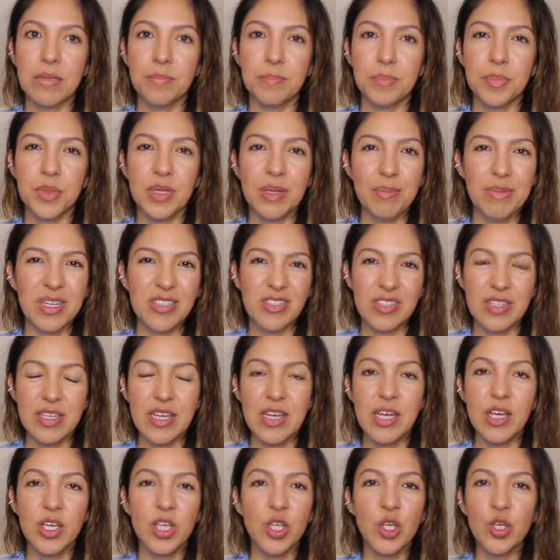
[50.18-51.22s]
pretty much
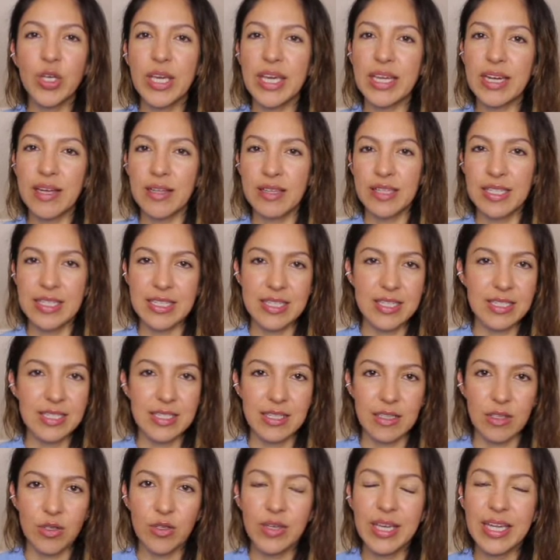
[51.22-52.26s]
you get
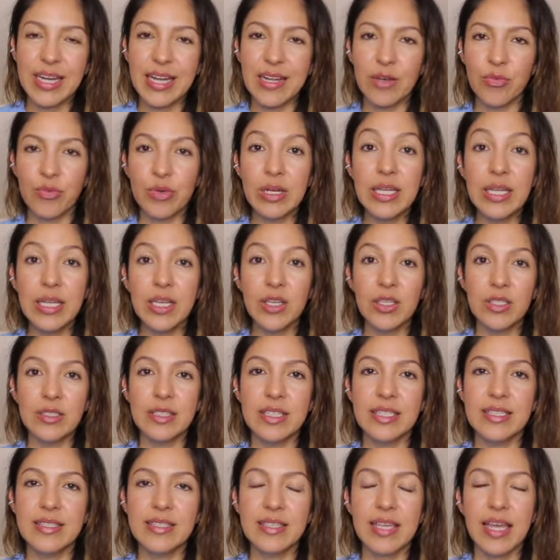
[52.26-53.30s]
a really good
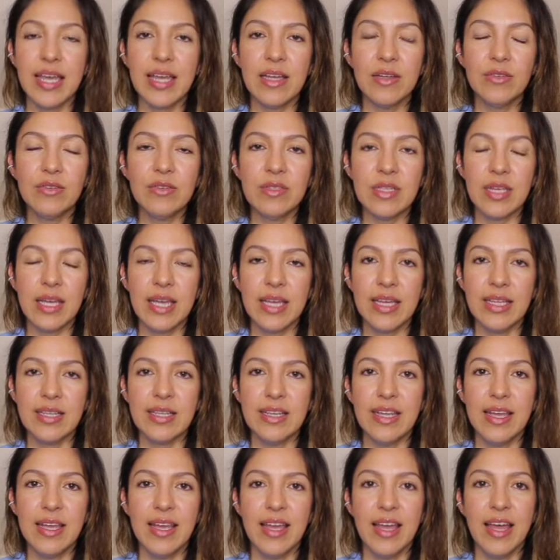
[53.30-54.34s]
discount,
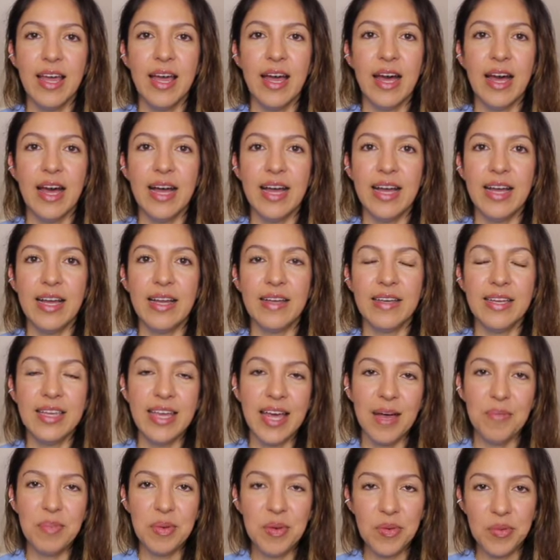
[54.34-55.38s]
and it
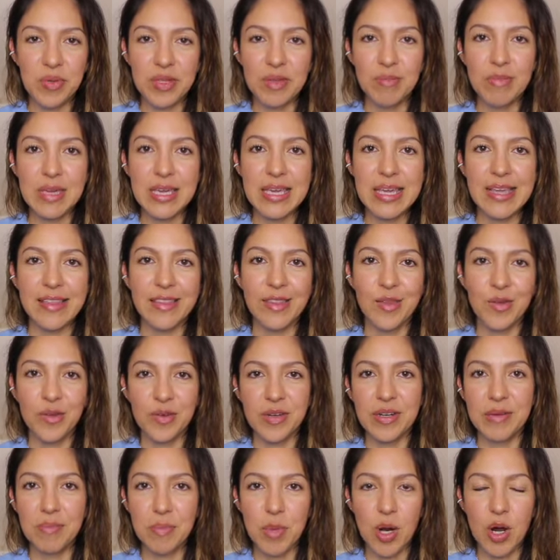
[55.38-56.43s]
happened with me
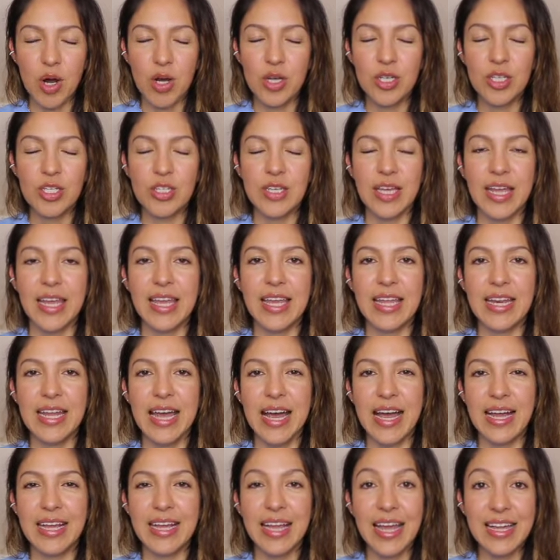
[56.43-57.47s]
during March, and
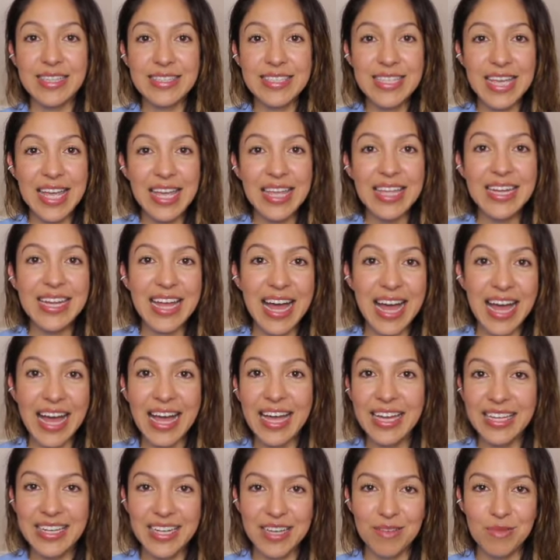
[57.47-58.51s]
I got 10
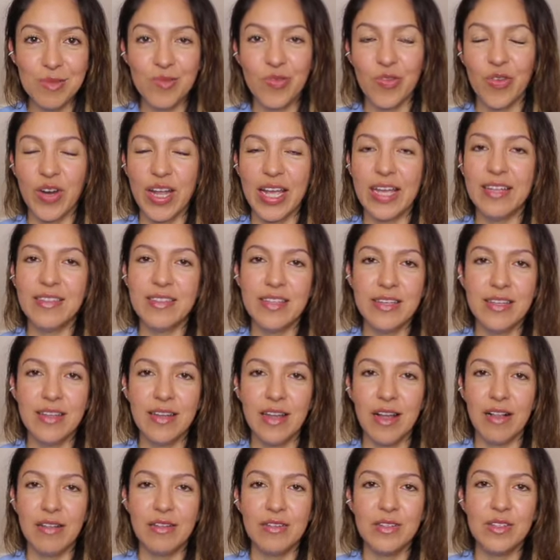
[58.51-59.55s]
items for
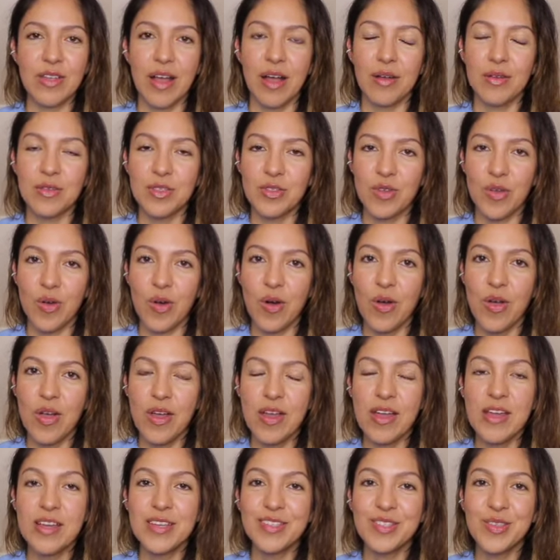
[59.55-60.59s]
$18 up.
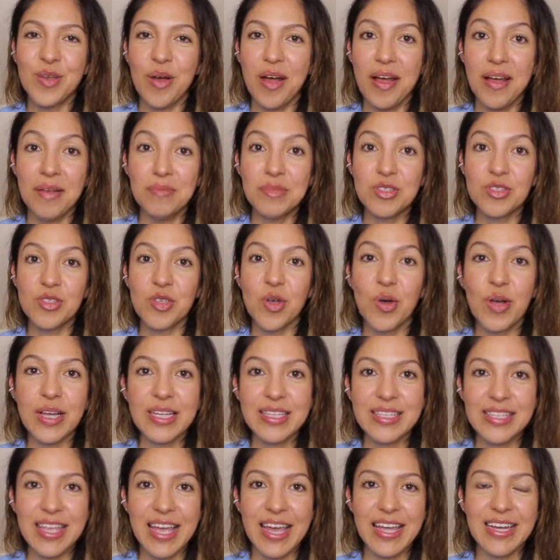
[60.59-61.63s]
So I'm so
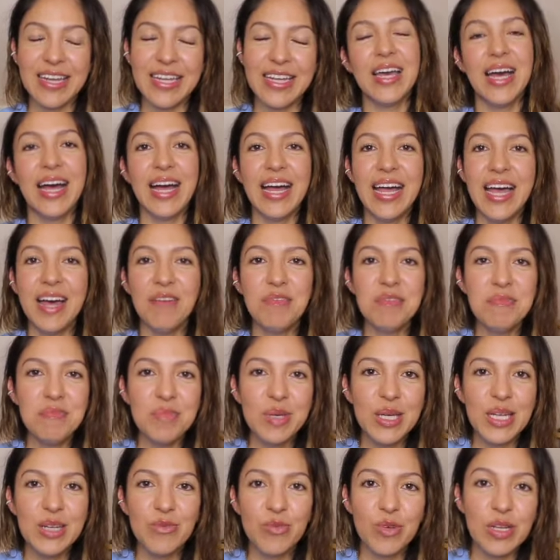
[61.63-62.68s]
excited. I haven't
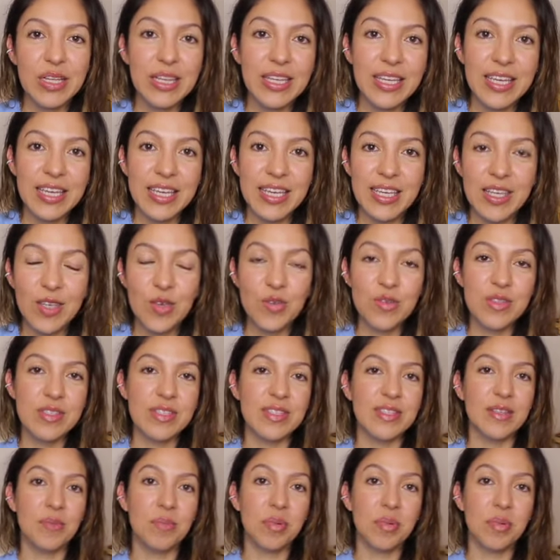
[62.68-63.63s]
been really using the